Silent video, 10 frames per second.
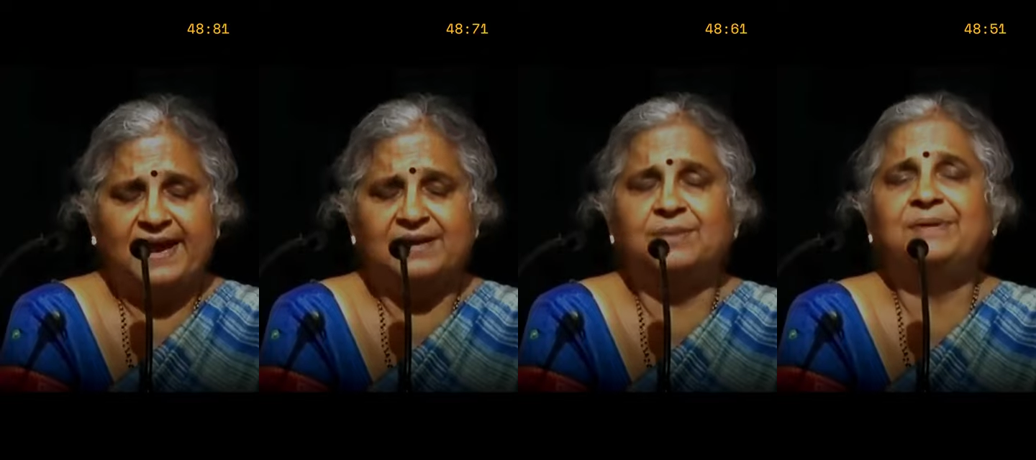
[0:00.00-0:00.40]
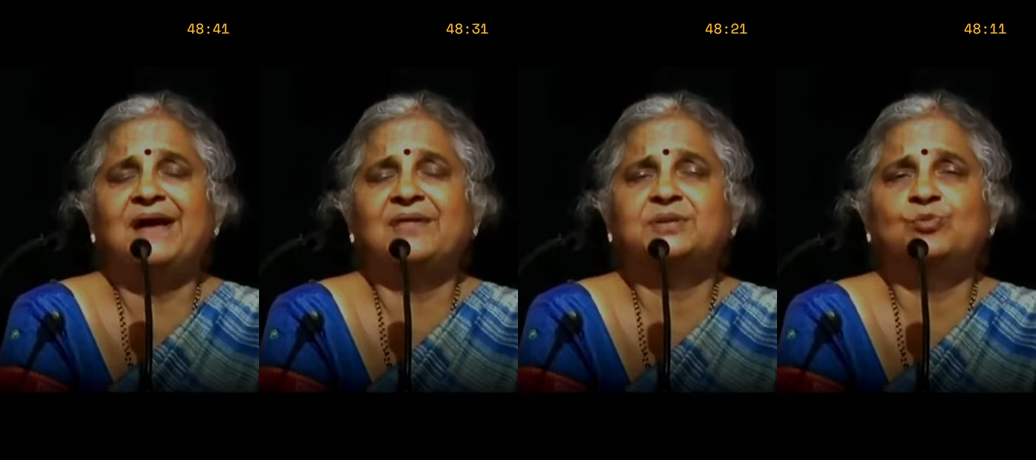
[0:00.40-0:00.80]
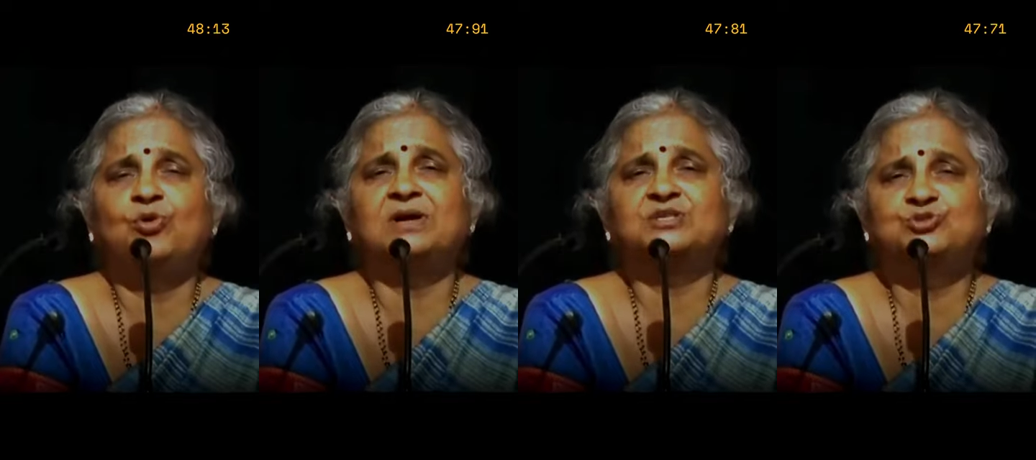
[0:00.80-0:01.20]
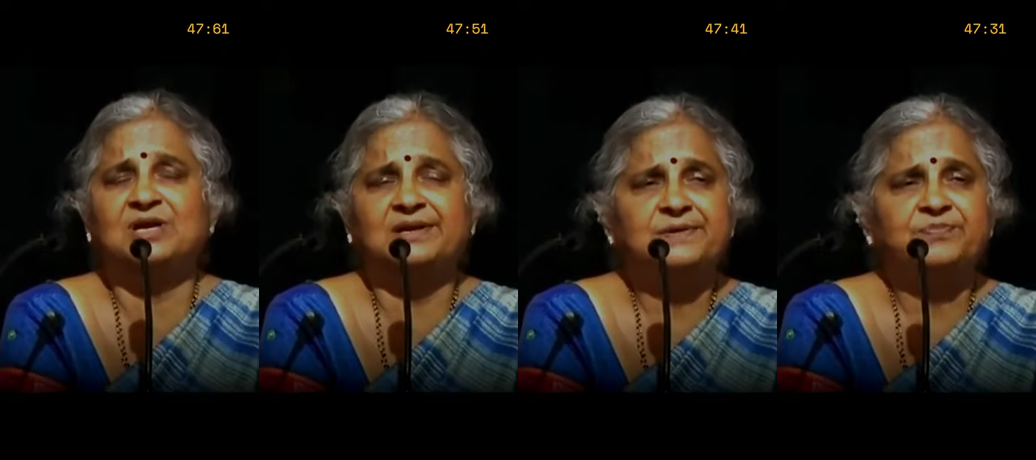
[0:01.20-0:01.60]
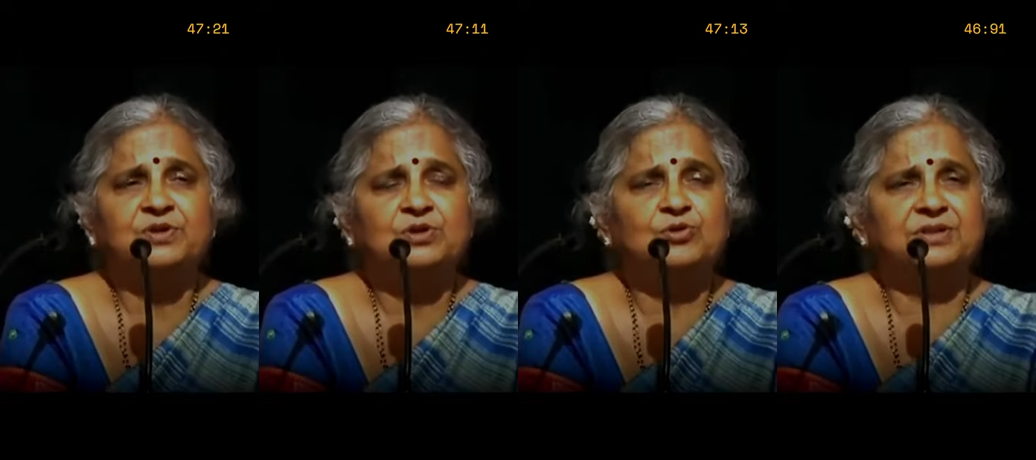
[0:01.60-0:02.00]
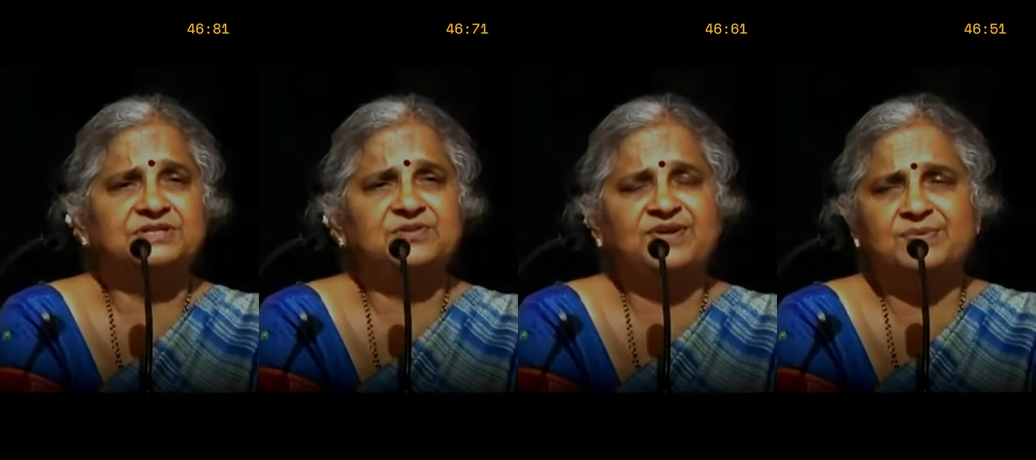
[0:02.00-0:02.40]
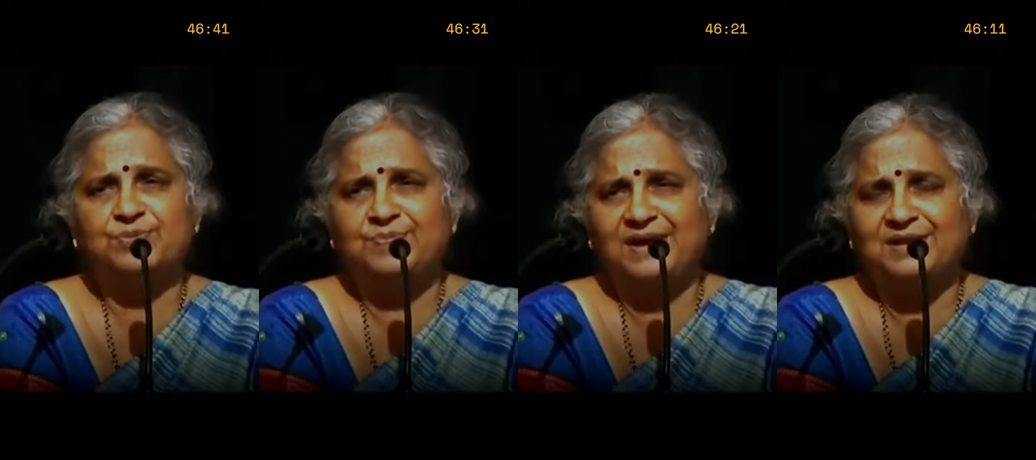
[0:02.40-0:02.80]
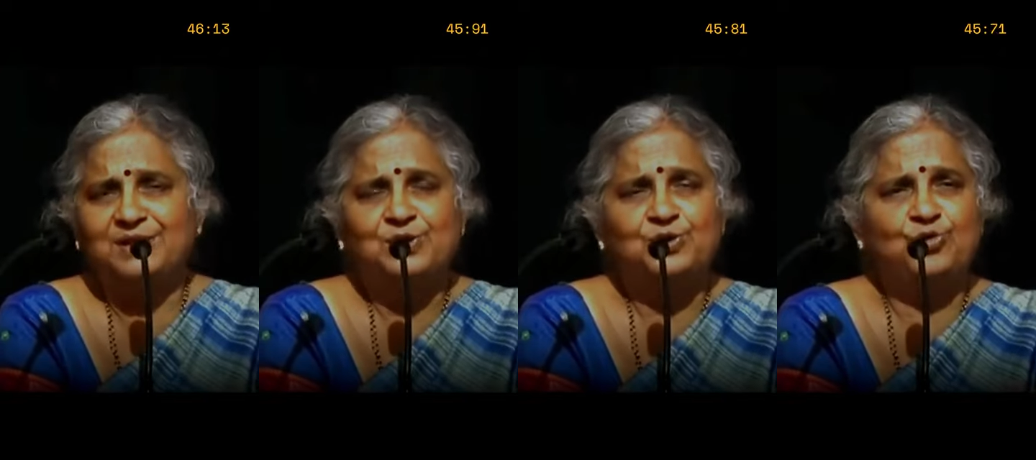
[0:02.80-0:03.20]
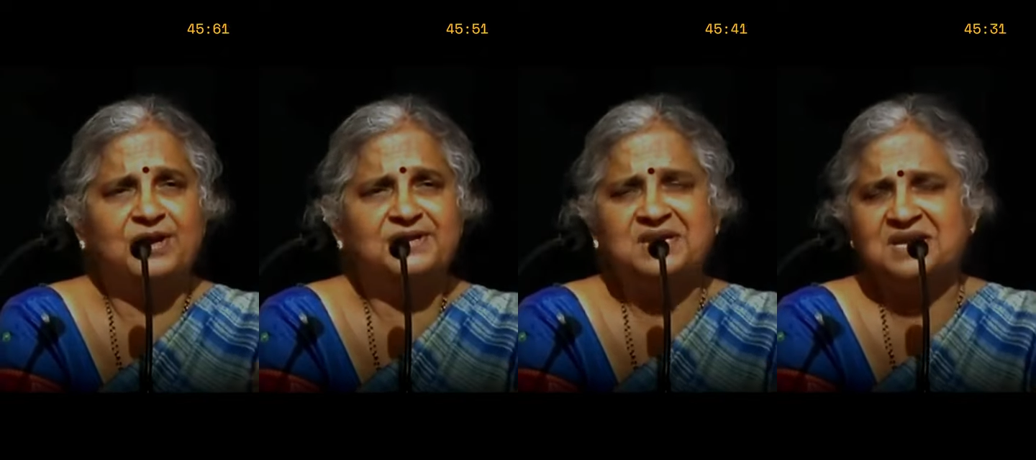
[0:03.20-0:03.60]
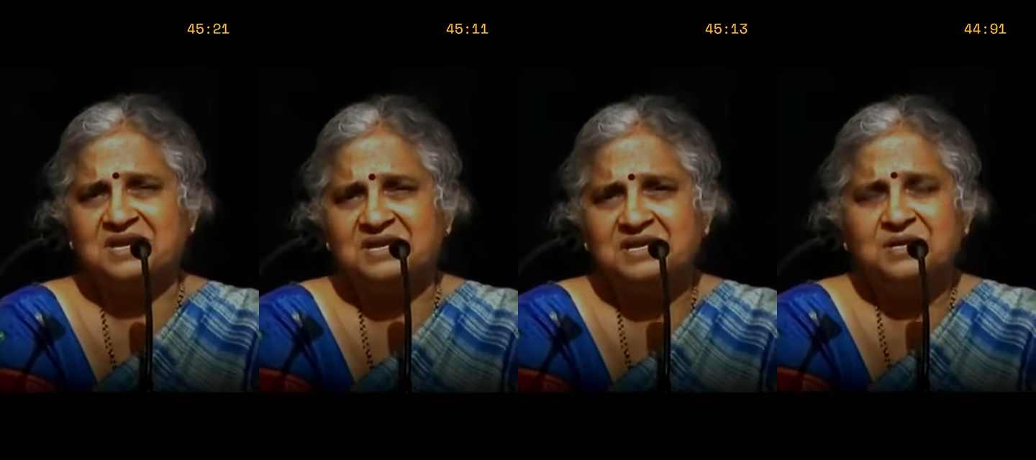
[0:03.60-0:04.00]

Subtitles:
And somebody asked him, "Oh Arjuna, you are such a famous man. You are a king.